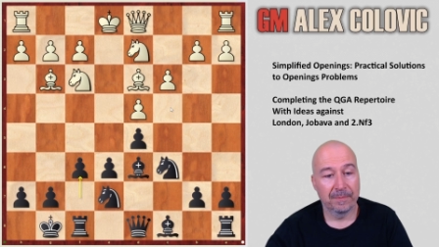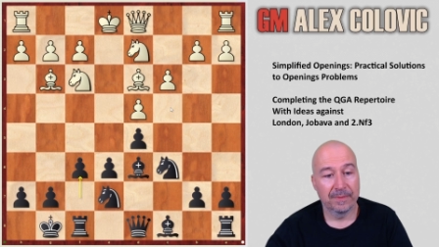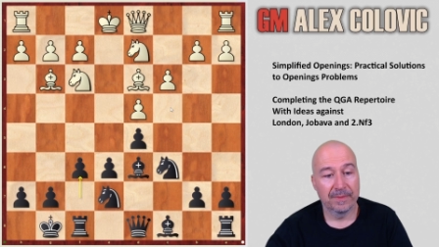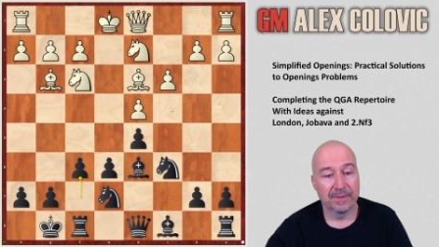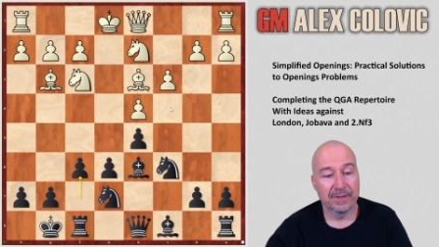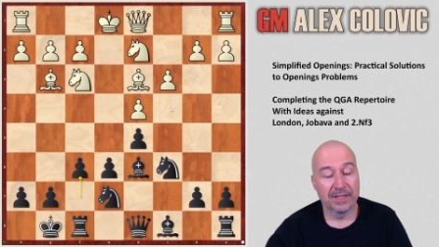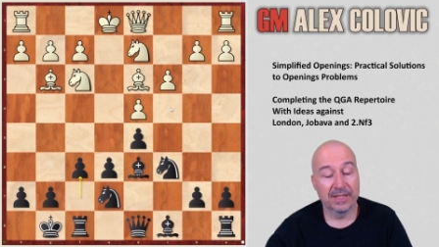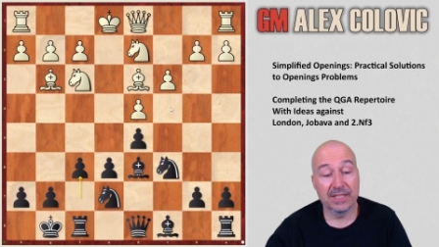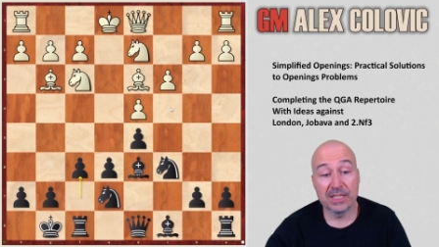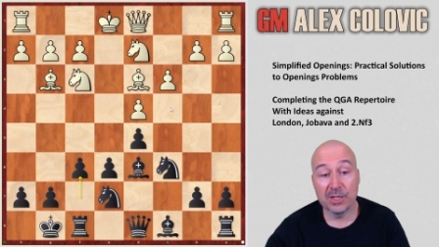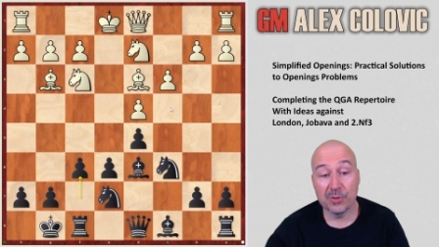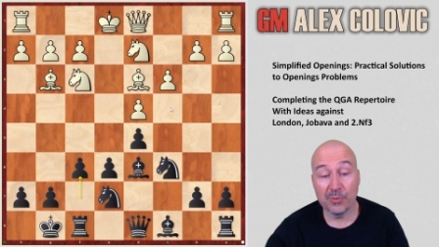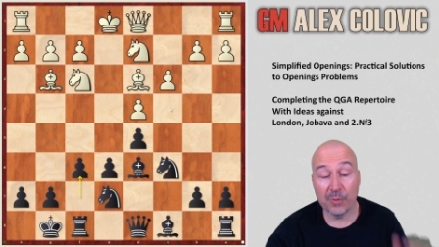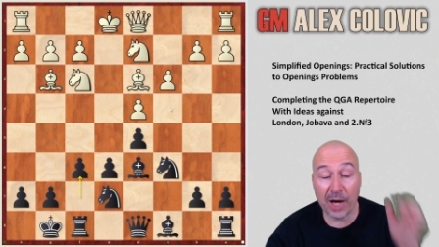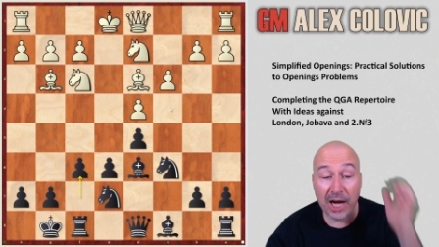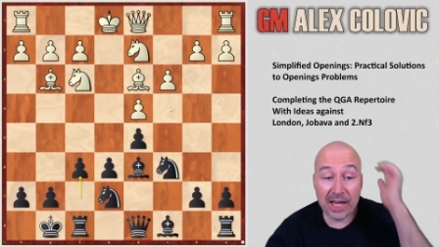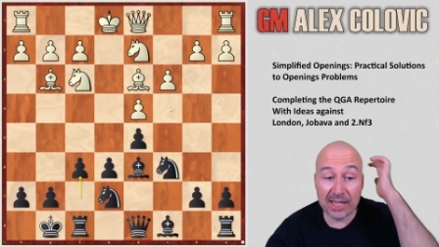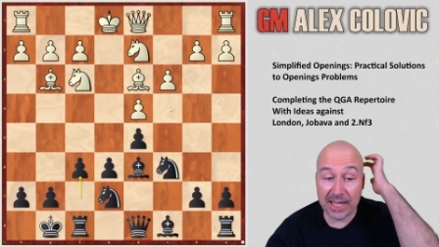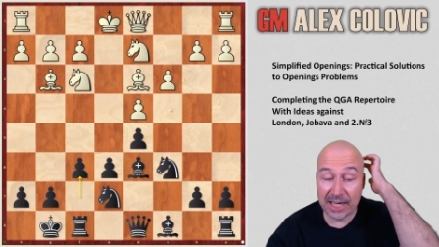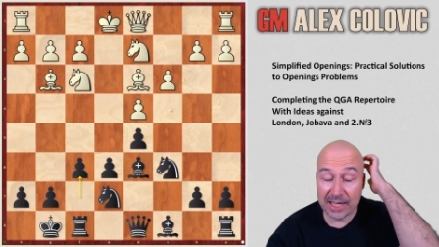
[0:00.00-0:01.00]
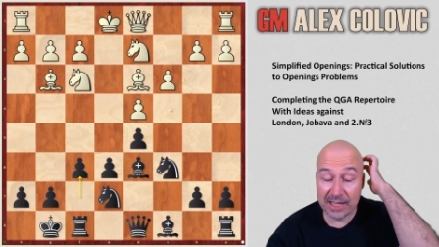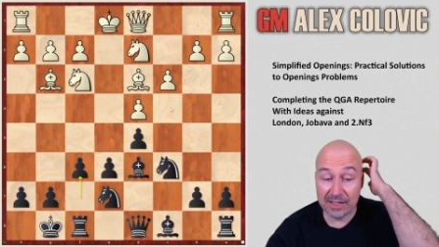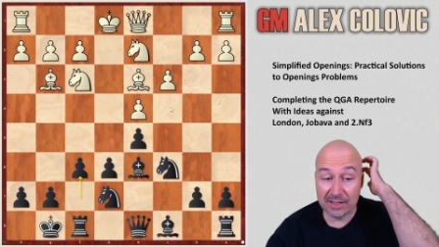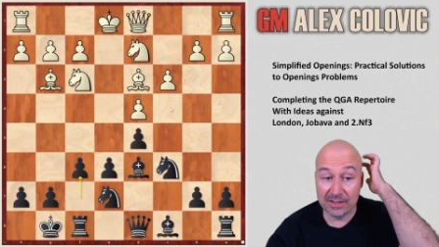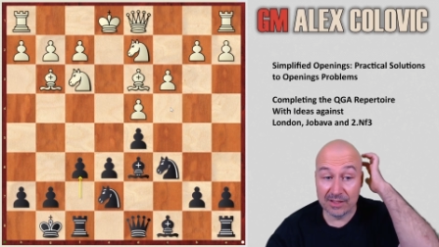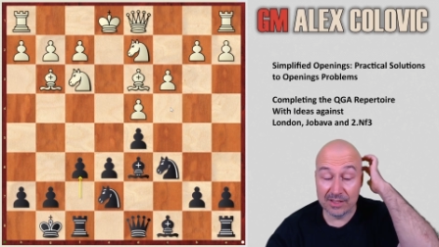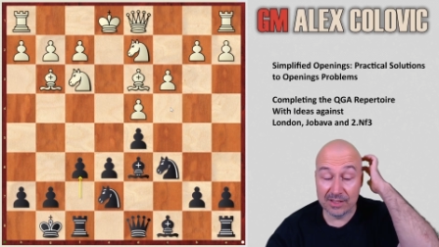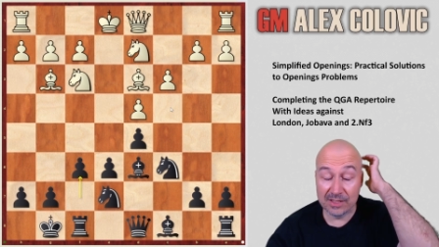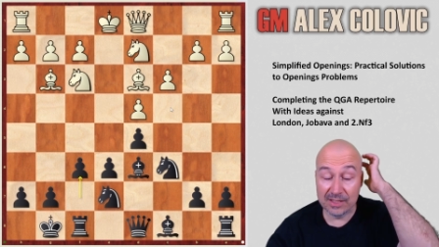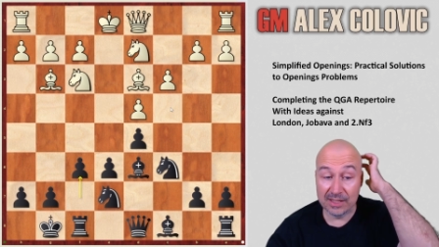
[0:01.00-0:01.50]
And this is why I like
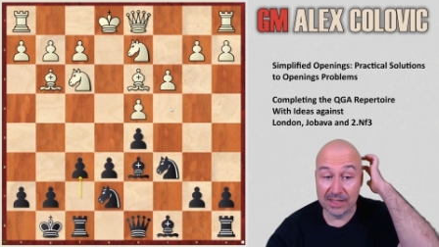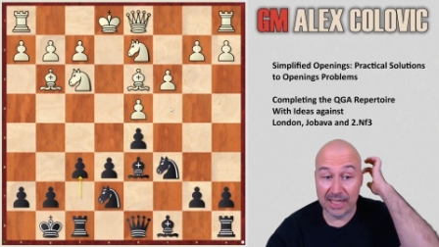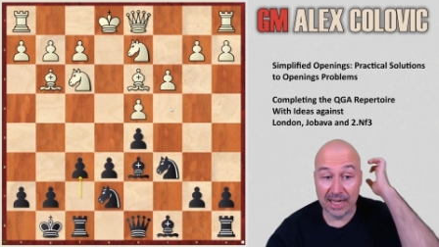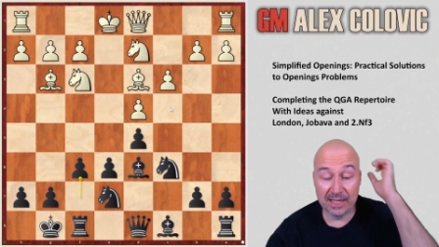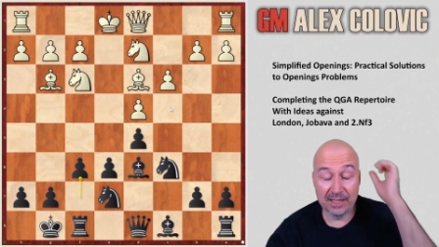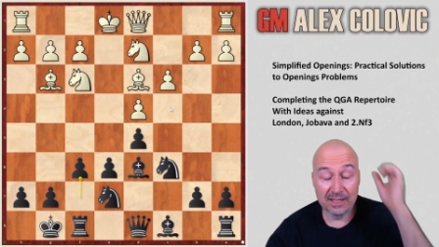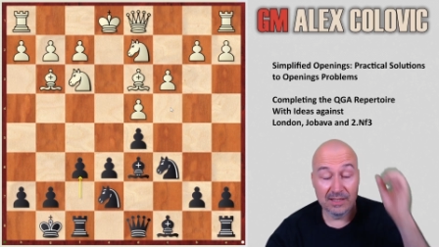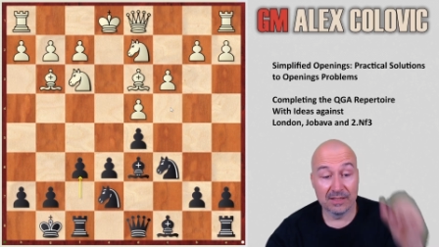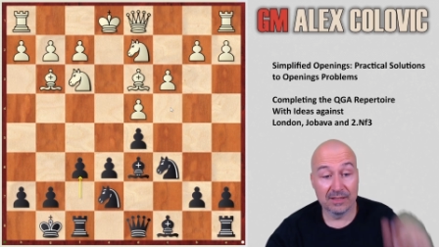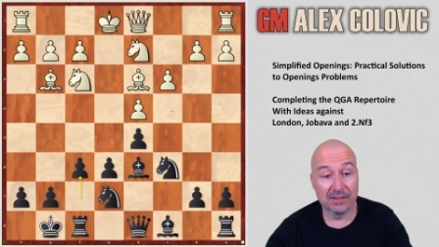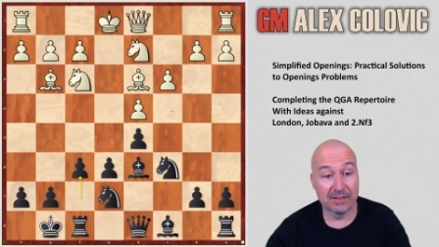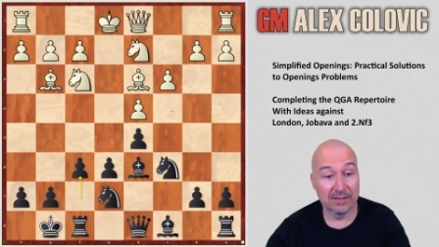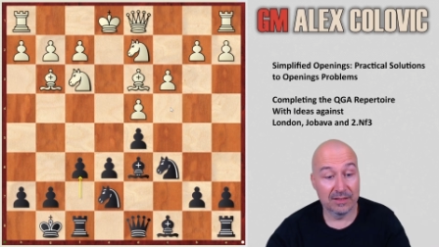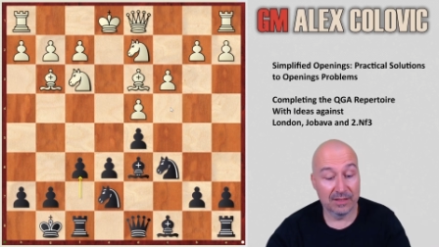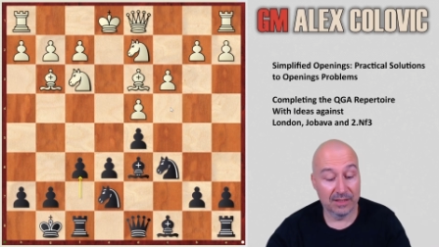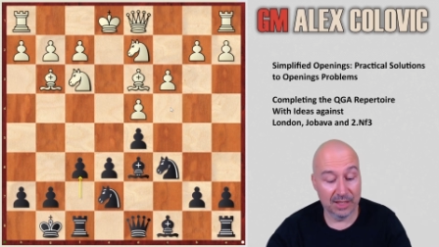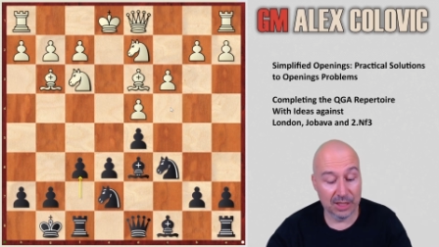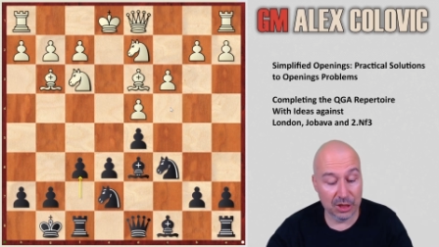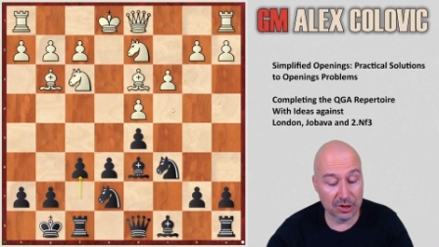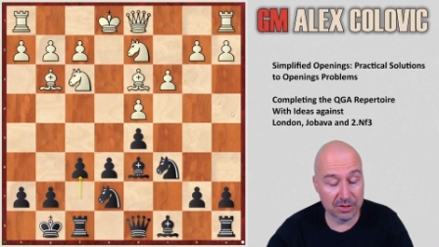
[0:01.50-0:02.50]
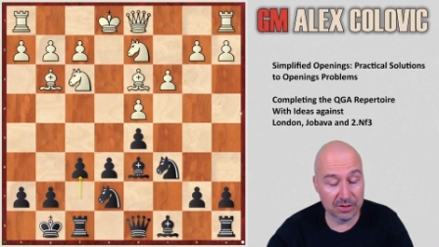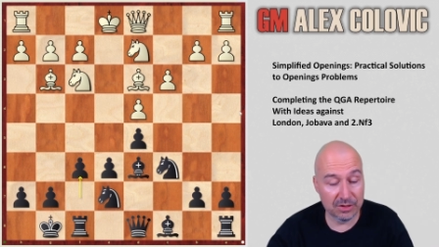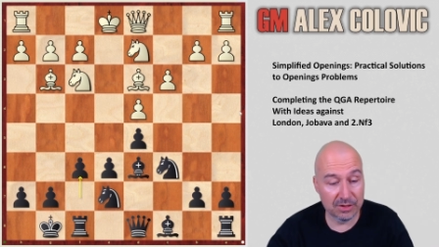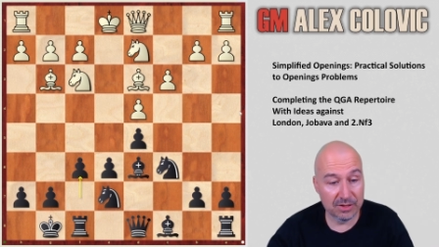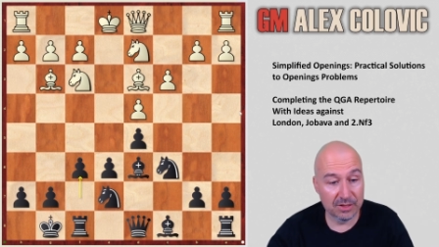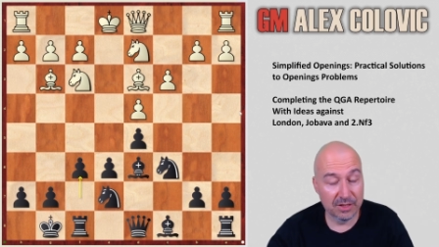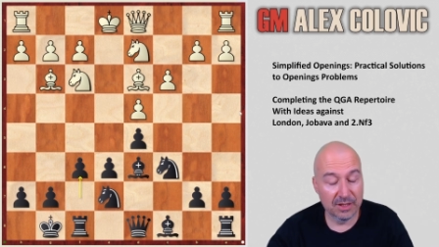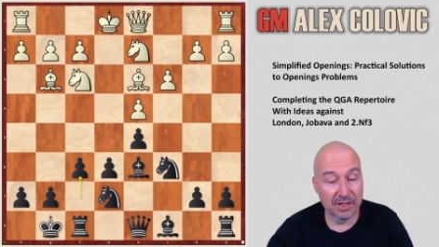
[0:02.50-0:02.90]
this line a lot,